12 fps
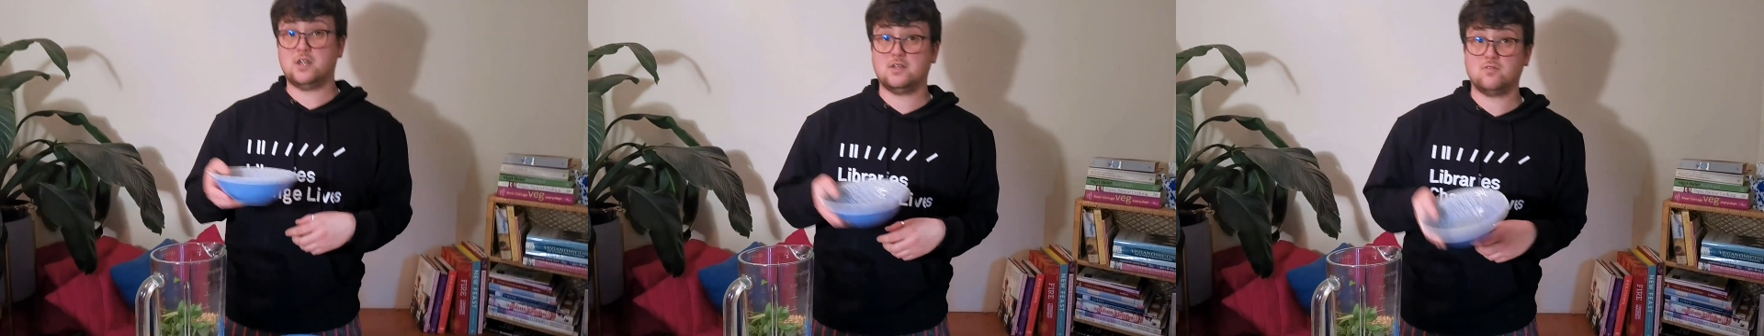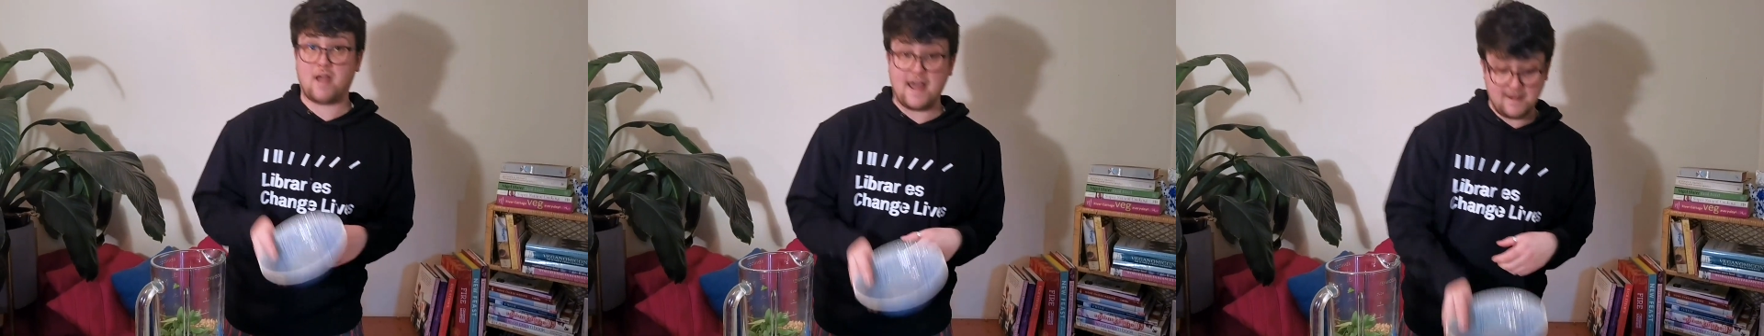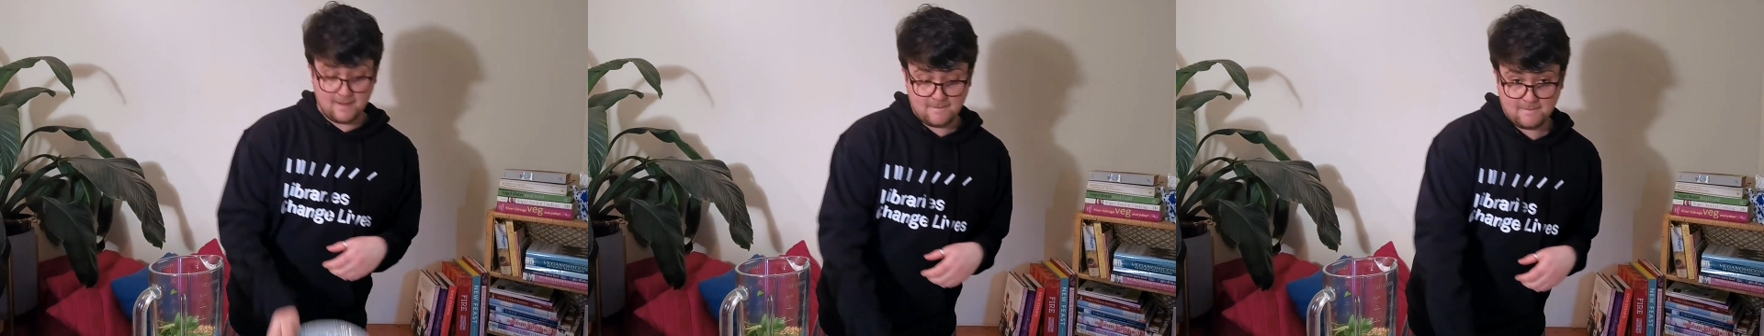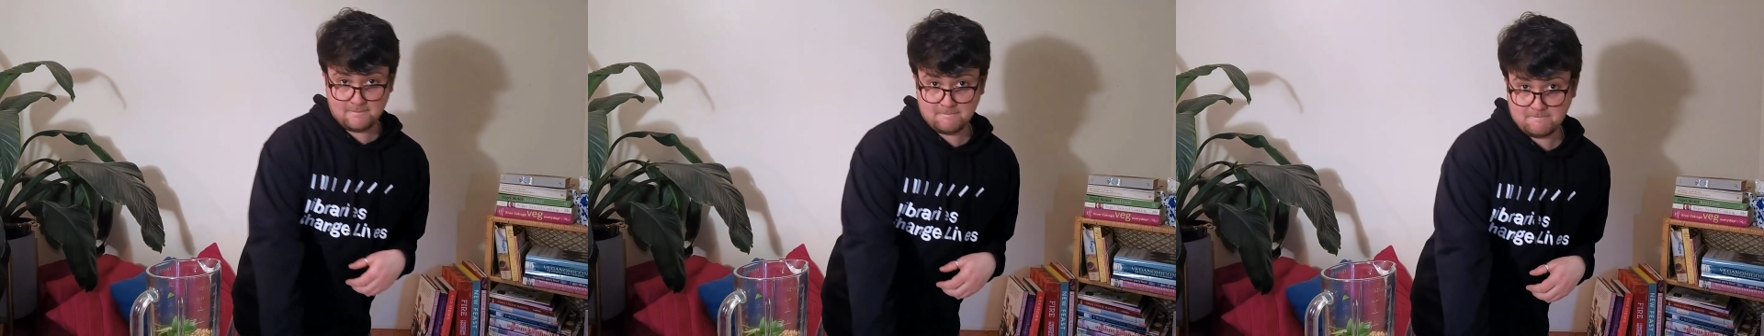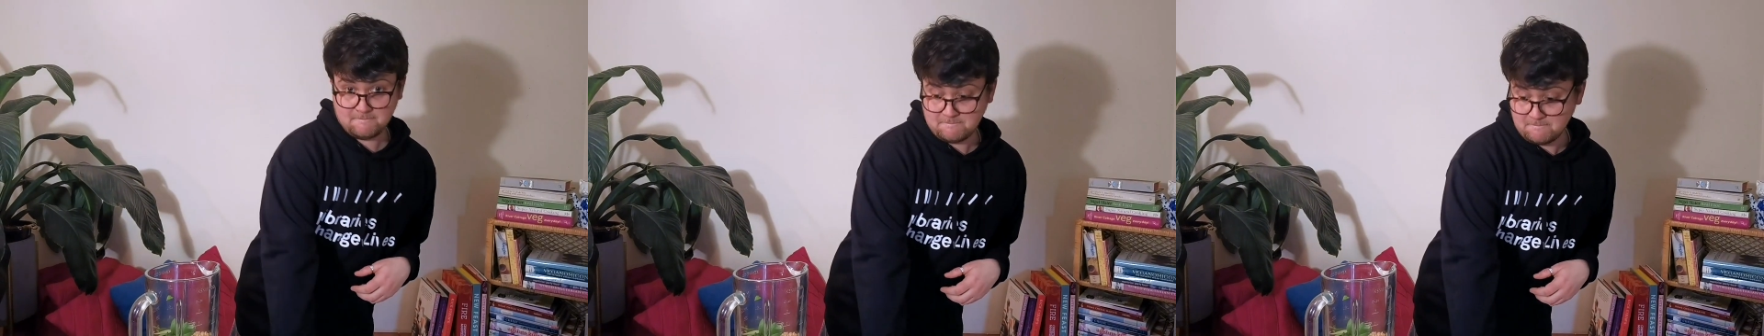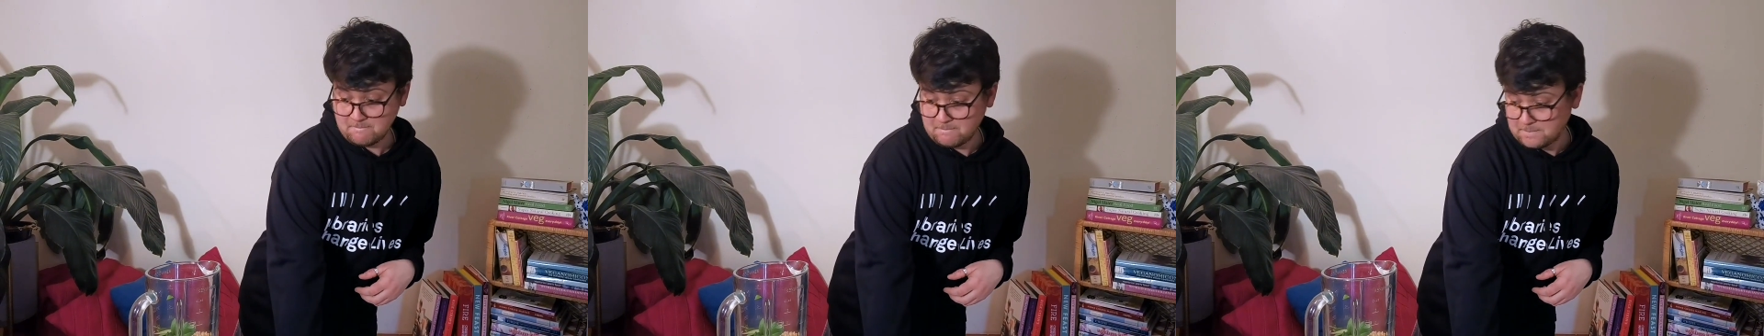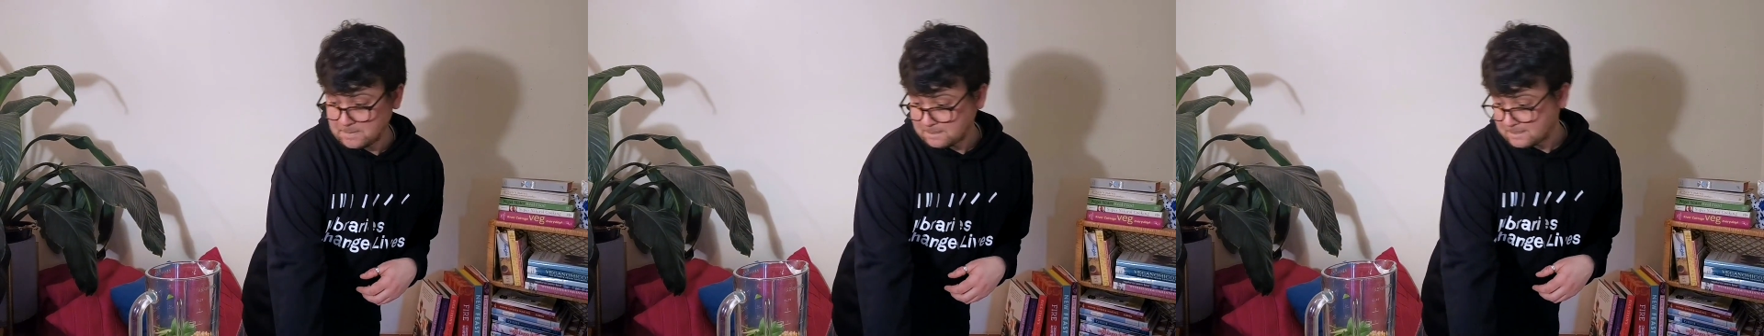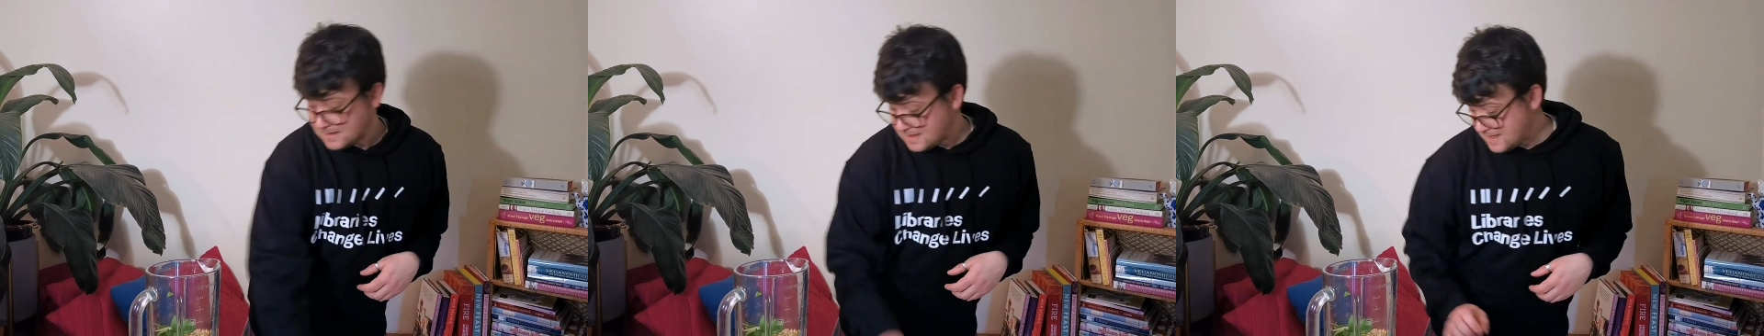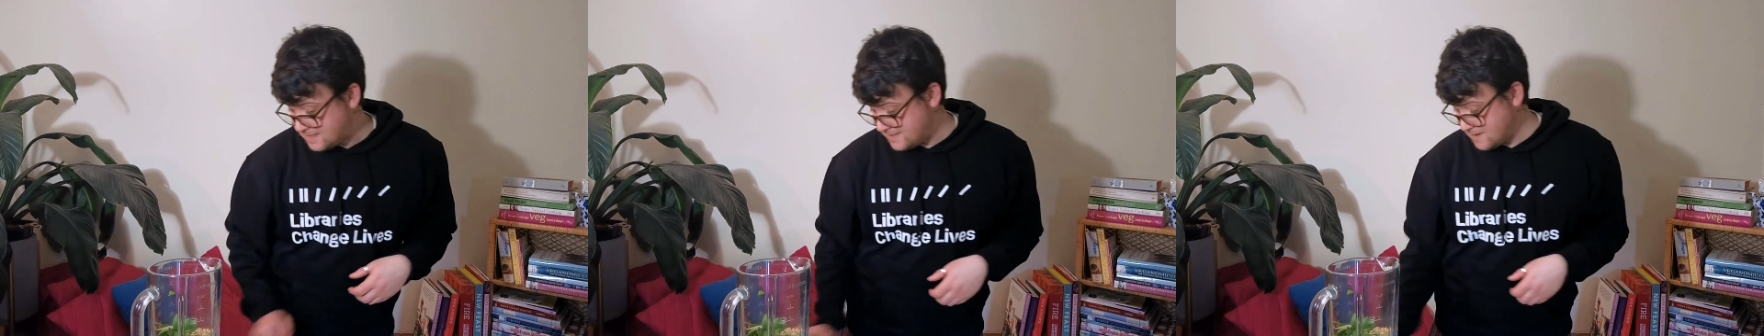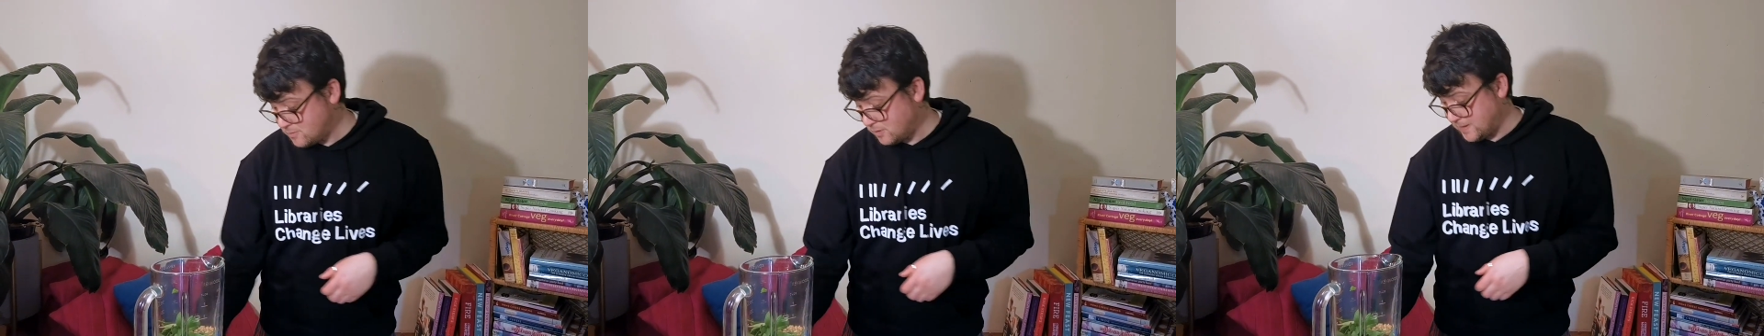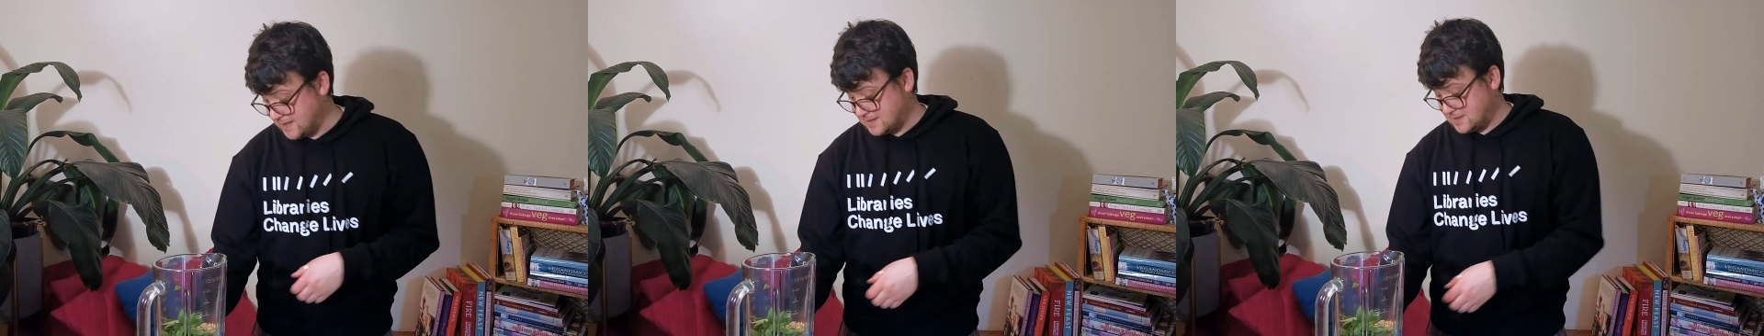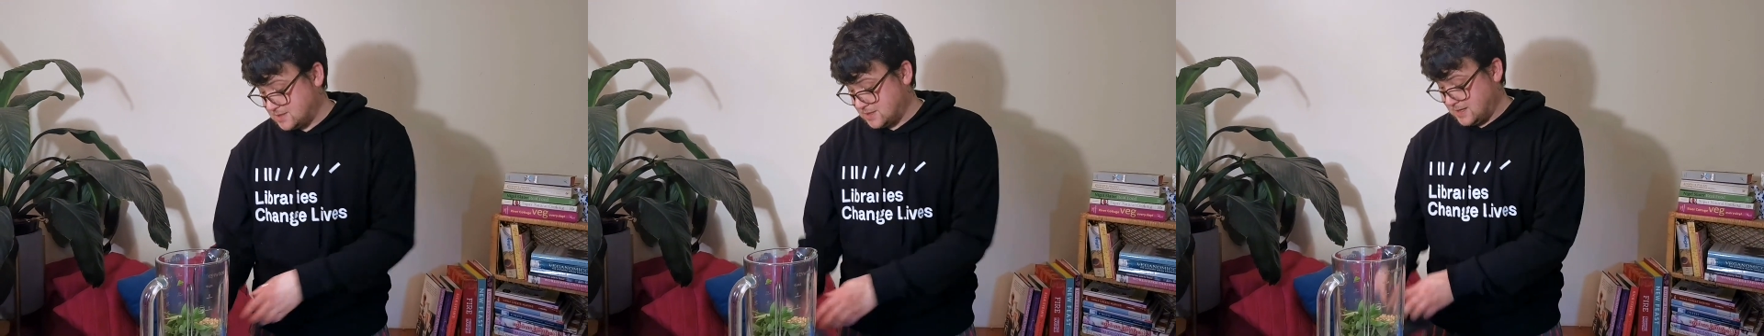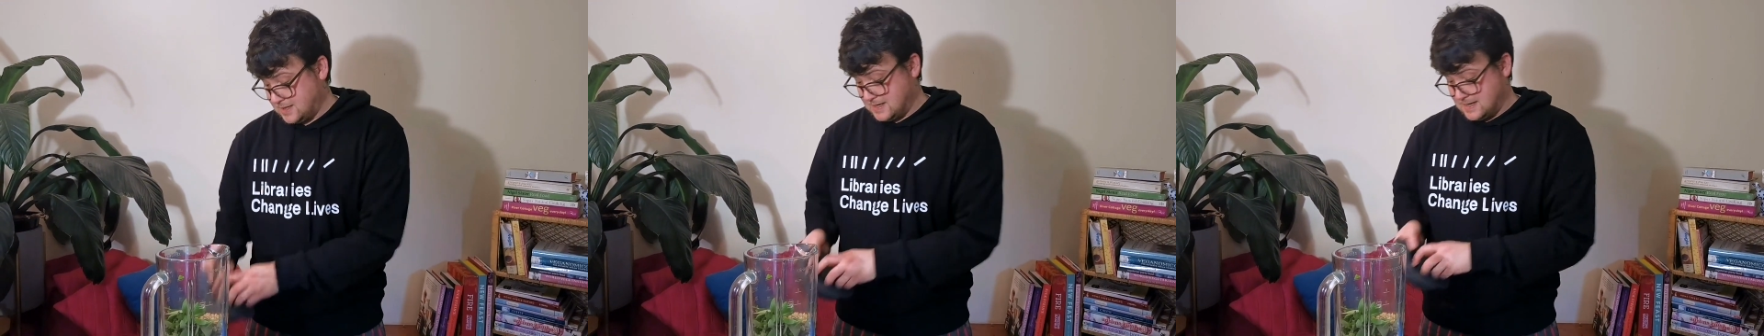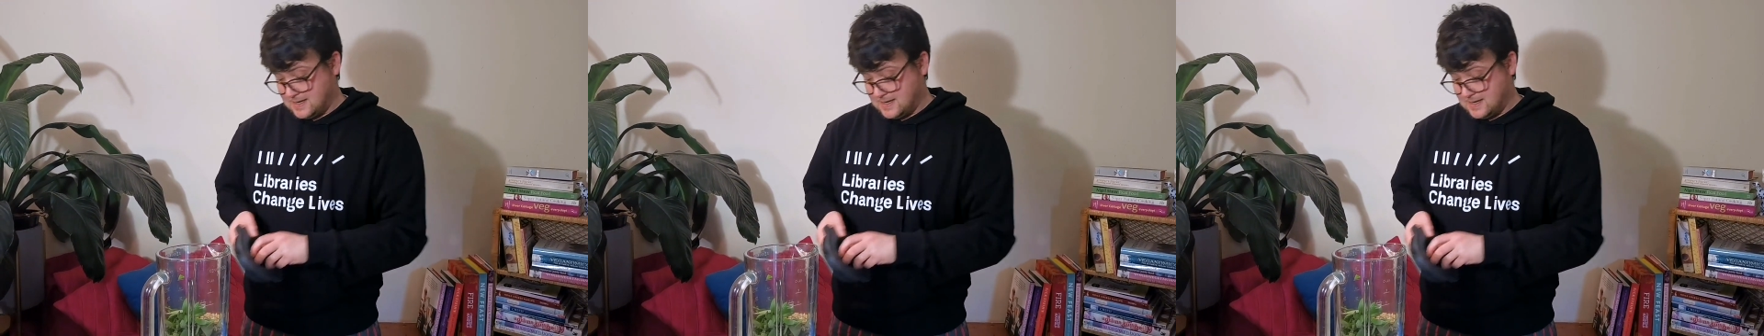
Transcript: just right. And then what we're going to do,